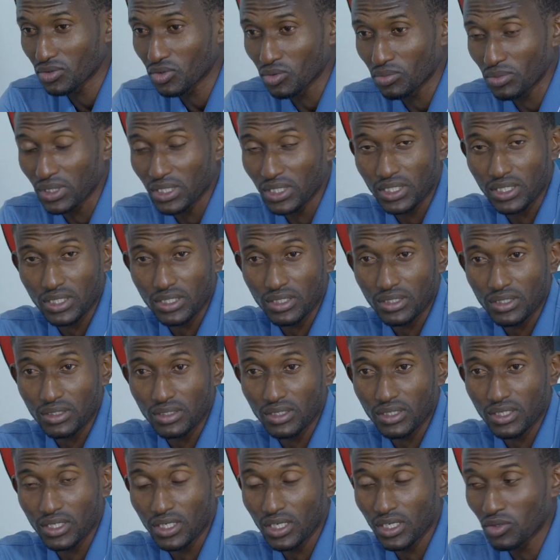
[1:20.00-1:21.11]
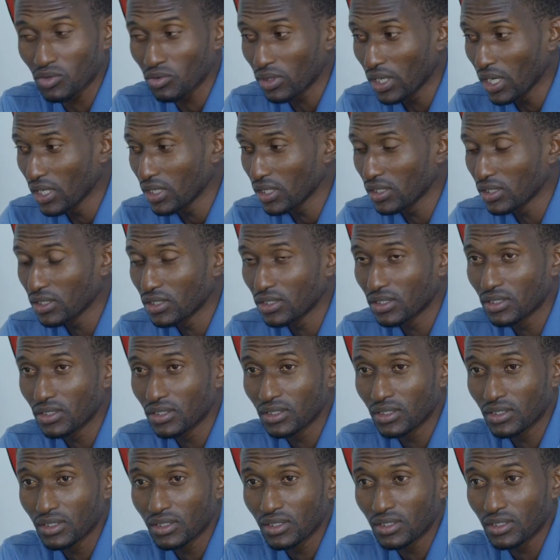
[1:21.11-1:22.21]
be here today,
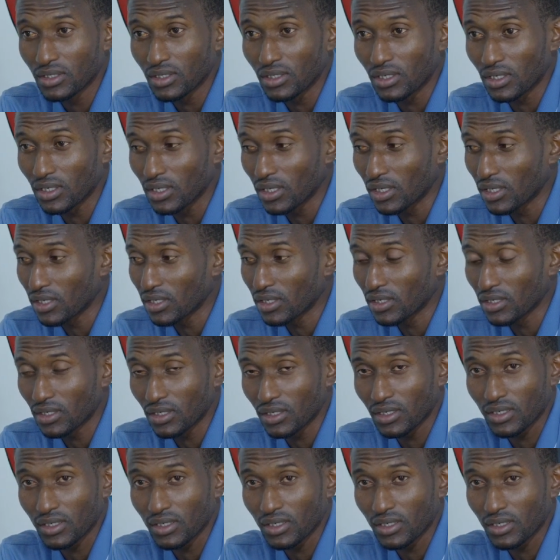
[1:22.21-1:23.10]
and then